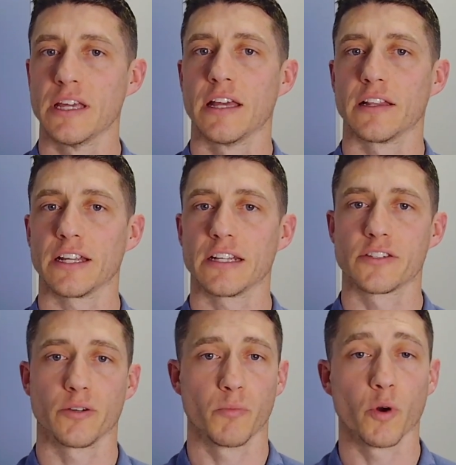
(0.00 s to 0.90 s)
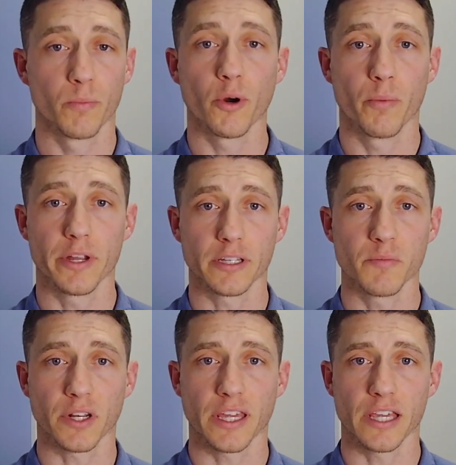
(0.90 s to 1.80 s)
leading to a more appropriate
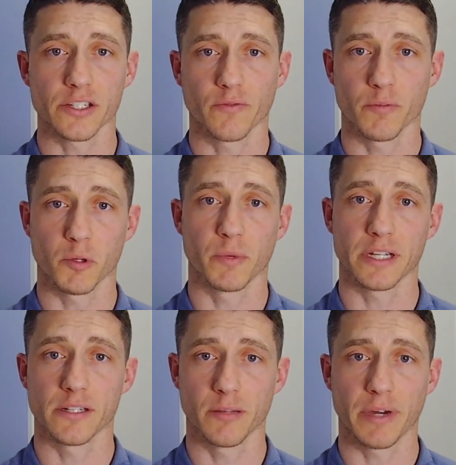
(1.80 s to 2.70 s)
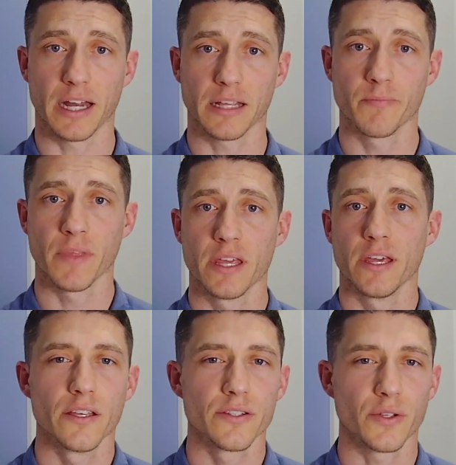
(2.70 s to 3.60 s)
communication from the brain to the body.
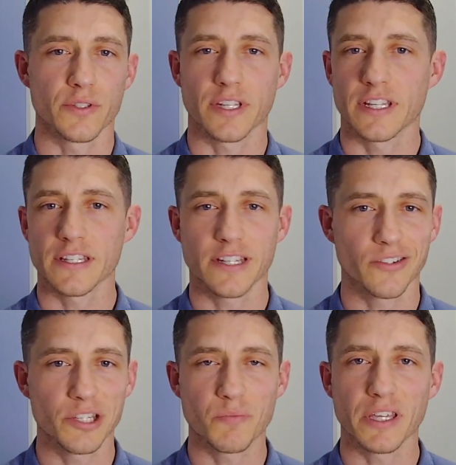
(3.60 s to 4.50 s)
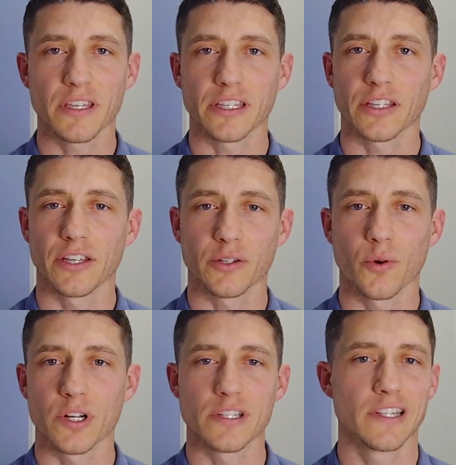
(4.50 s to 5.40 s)
So statistically speaking,
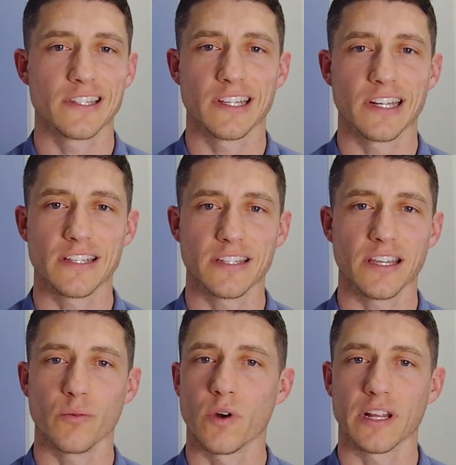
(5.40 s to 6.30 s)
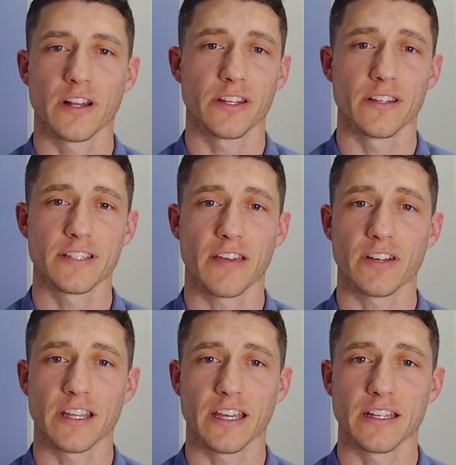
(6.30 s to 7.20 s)
according to the CDC, 1 in
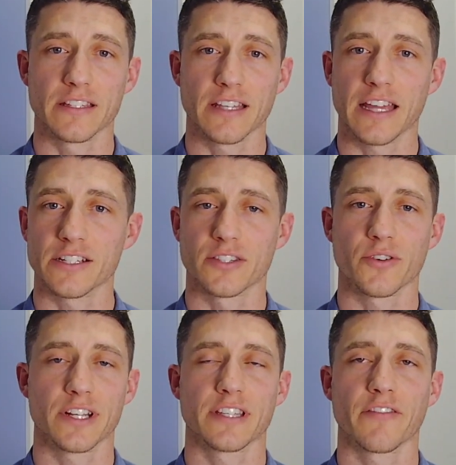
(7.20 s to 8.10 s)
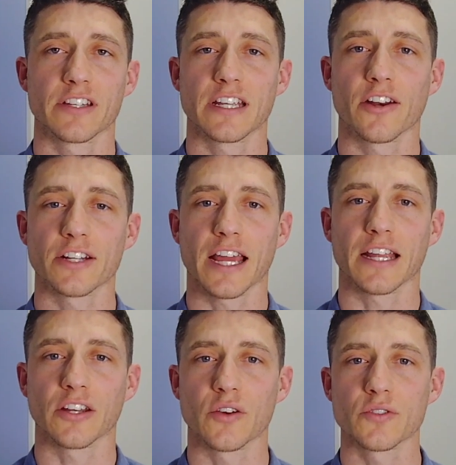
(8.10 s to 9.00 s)
7 kids ages 3 to 17 are
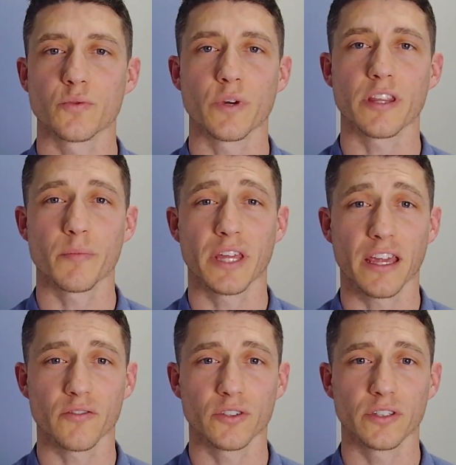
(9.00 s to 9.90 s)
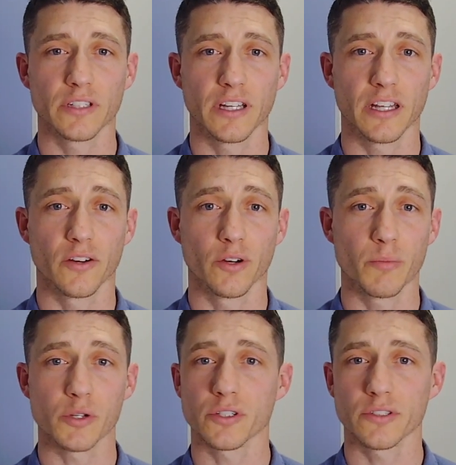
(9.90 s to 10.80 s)
diagnosed with a behavioral or
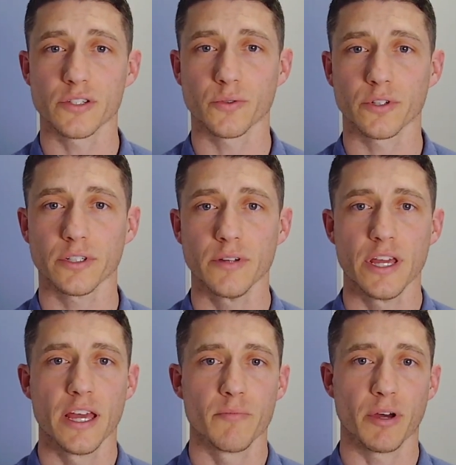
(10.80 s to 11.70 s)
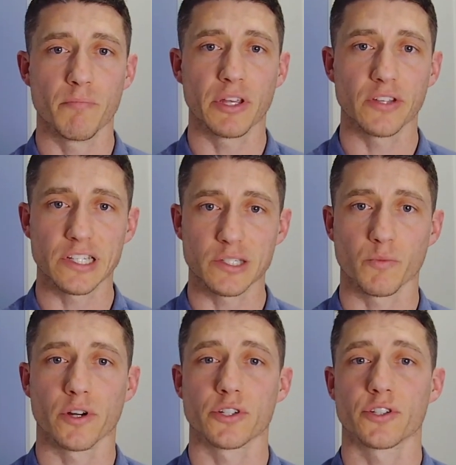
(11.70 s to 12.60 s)
emotional disorder, but millions
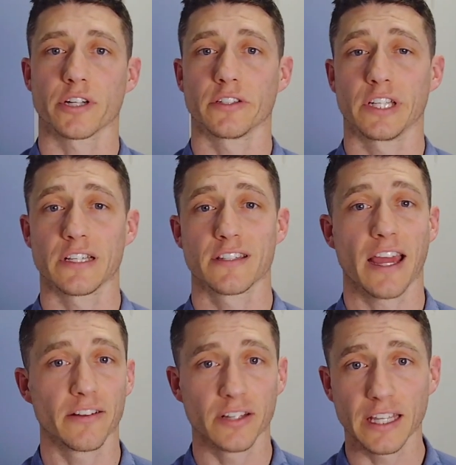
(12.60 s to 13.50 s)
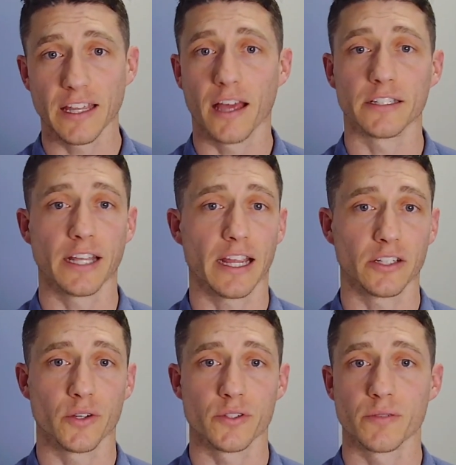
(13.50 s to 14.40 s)
more are struggling silently,
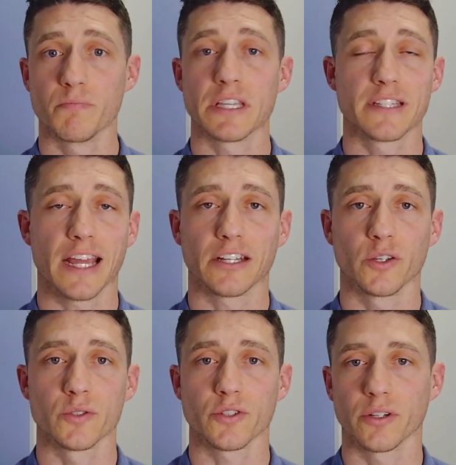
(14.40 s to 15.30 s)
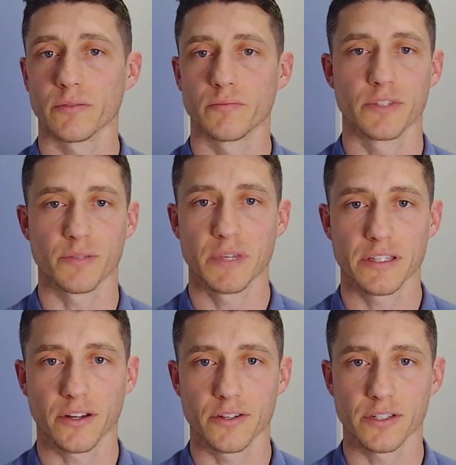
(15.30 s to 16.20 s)
undiagnosed, misdiagnosed, or just
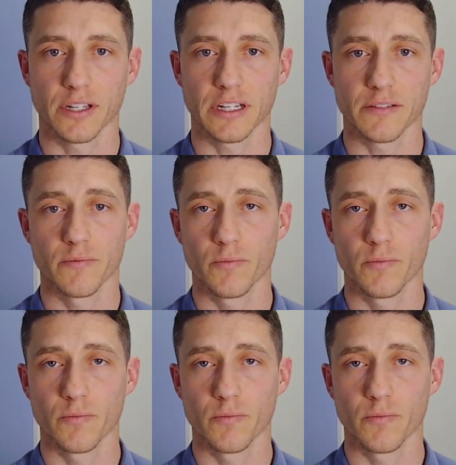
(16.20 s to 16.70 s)
misunderstood. And